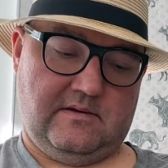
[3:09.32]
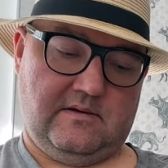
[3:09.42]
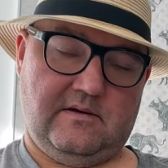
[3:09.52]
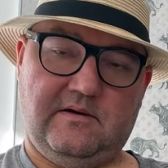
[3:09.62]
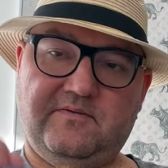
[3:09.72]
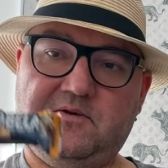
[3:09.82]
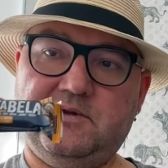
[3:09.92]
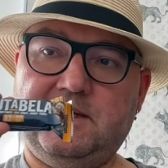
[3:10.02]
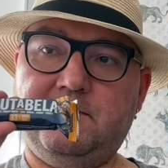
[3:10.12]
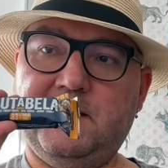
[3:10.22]
a
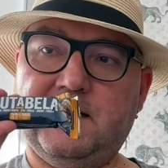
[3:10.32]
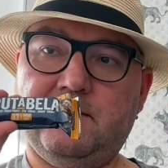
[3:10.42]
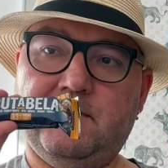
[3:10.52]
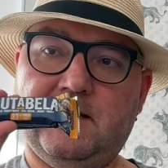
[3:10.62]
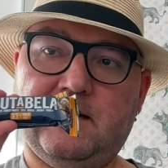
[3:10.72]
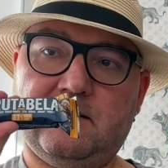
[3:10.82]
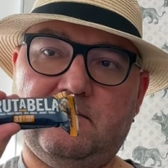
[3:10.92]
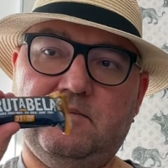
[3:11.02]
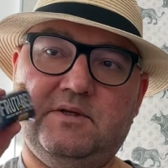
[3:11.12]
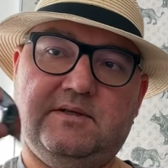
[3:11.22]
Frutabella bar,
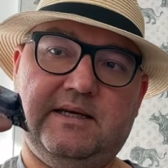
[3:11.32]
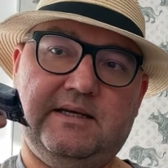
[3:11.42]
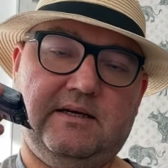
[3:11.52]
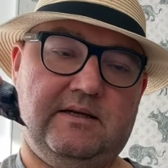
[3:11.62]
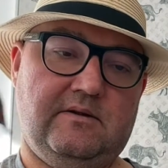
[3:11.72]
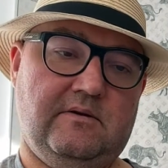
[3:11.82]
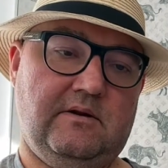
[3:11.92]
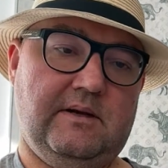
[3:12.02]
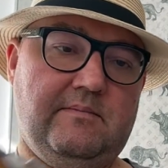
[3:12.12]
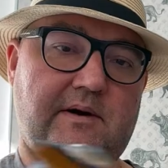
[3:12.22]
which is like a
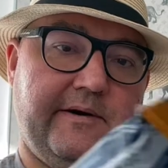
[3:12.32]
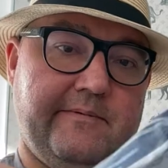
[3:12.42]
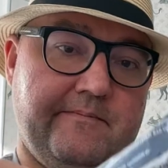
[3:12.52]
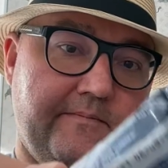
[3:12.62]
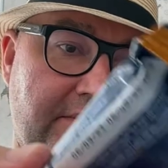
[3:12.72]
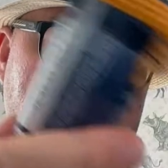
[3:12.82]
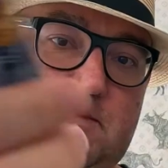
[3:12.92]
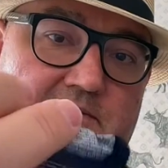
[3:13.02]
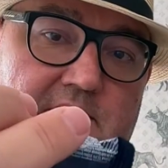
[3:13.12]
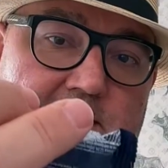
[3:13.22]
granola bar,
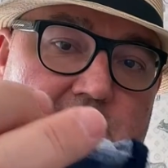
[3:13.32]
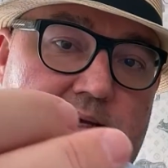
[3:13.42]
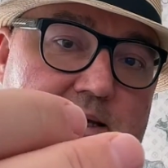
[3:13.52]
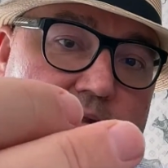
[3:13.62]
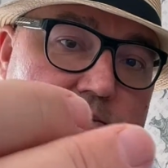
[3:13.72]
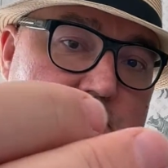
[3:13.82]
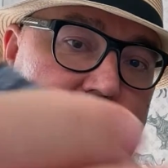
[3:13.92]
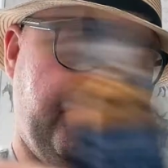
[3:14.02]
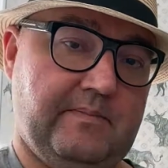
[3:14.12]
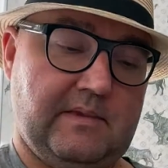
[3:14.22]
something like that,
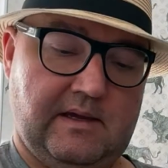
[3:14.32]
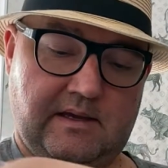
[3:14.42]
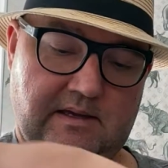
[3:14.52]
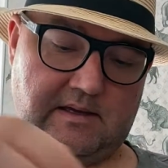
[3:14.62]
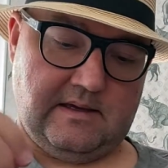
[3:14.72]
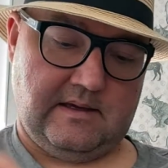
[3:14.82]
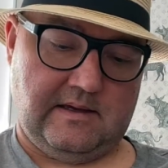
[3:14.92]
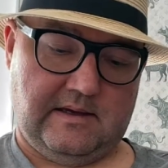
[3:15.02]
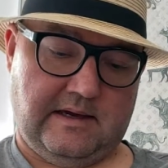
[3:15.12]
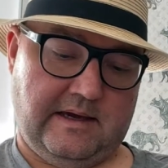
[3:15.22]

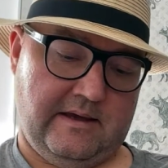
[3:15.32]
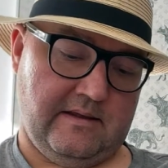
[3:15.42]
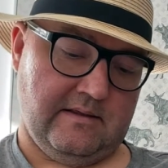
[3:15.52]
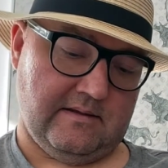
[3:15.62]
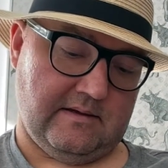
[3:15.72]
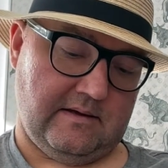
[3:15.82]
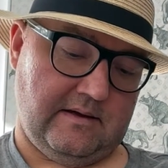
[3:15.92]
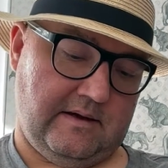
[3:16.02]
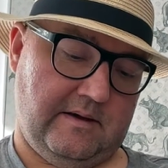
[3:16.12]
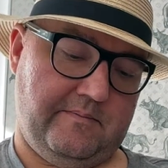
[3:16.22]
and
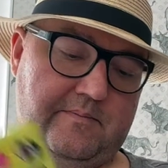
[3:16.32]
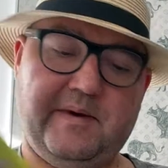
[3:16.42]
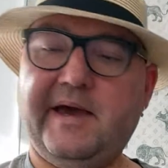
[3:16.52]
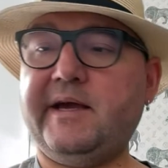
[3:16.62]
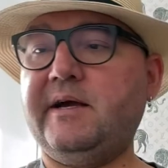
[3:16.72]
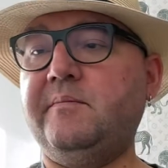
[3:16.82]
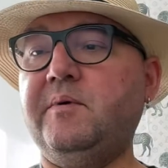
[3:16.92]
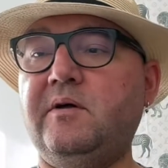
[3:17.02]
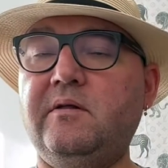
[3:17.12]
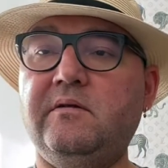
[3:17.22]
a
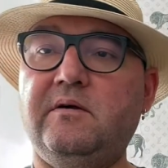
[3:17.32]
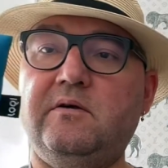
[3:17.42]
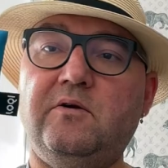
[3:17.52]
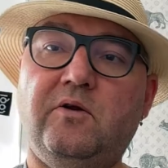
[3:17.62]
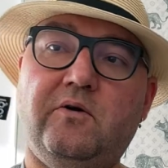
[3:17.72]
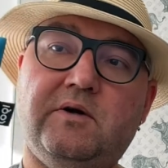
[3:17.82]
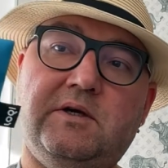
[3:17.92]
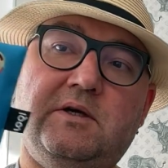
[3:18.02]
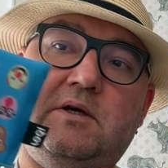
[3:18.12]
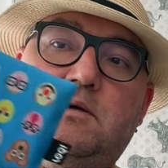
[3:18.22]
packable
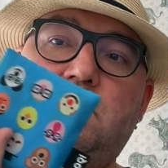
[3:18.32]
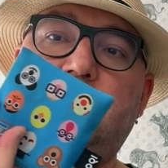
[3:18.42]
low-key